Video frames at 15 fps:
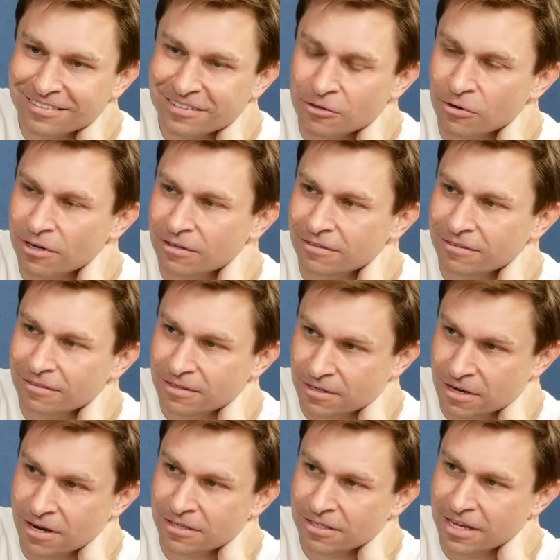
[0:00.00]
want to, can
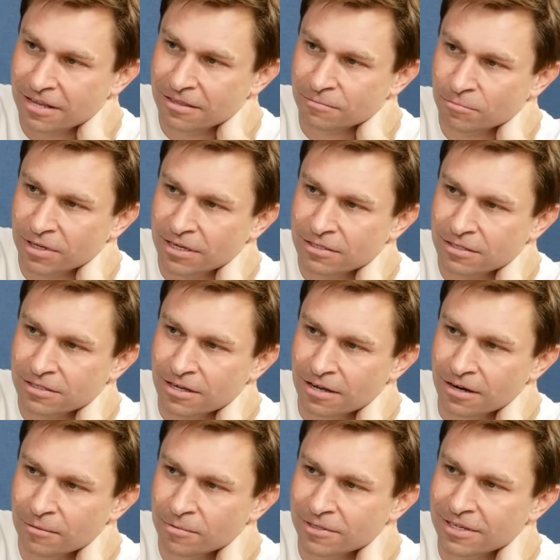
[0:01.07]
I say the place to sign
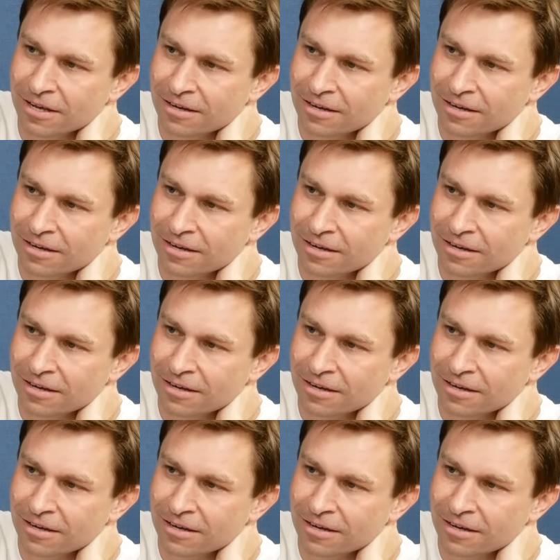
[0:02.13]
up? Is that